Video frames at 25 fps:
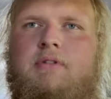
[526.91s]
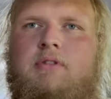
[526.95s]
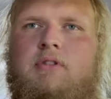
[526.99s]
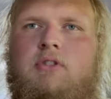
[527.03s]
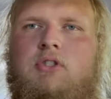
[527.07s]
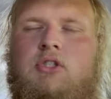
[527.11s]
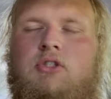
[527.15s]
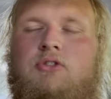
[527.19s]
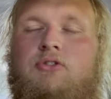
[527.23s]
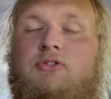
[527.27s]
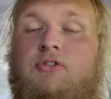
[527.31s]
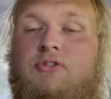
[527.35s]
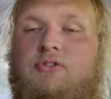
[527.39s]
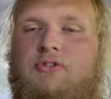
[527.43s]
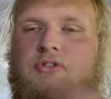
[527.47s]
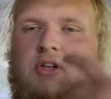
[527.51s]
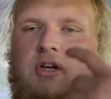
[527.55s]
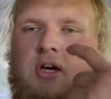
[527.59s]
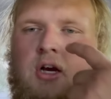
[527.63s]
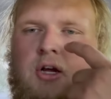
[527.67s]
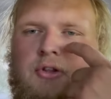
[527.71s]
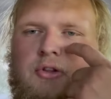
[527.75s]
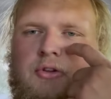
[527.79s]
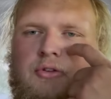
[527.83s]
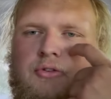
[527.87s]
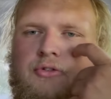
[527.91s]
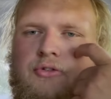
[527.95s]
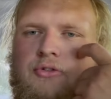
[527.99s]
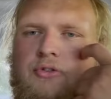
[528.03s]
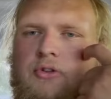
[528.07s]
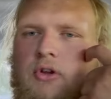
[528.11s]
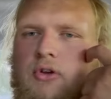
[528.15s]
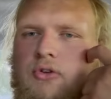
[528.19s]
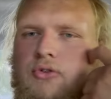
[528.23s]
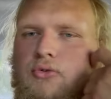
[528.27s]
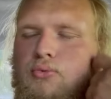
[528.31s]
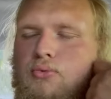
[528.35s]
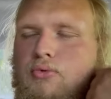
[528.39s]
Just to see all those
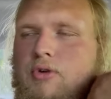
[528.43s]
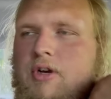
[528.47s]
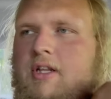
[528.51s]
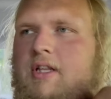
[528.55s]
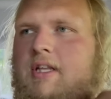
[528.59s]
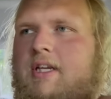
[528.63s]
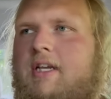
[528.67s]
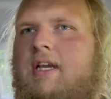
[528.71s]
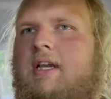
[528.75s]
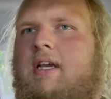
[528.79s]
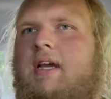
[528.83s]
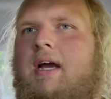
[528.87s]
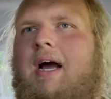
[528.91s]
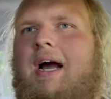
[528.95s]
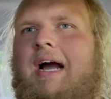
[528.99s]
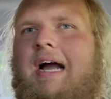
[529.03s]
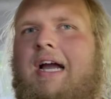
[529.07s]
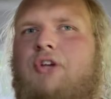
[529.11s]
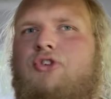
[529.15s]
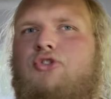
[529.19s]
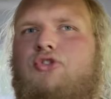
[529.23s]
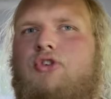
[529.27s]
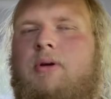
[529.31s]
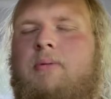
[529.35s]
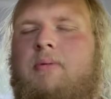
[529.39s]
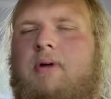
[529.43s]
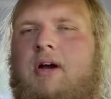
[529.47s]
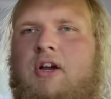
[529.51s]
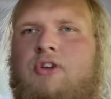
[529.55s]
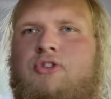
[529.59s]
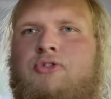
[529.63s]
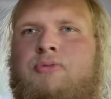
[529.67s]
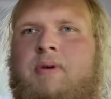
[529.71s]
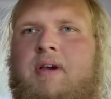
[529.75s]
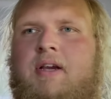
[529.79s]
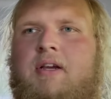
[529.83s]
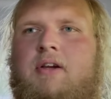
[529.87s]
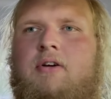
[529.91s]
really high trim, high
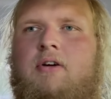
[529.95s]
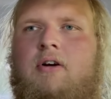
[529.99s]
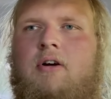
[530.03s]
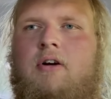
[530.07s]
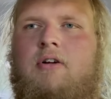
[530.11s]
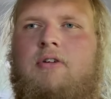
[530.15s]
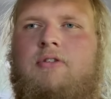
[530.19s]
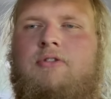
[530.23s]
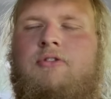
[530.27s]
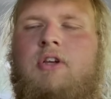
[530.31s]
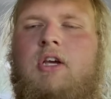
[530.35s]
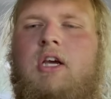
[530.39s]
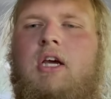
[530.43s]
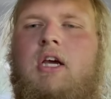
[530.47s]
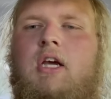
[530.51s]
spec cars.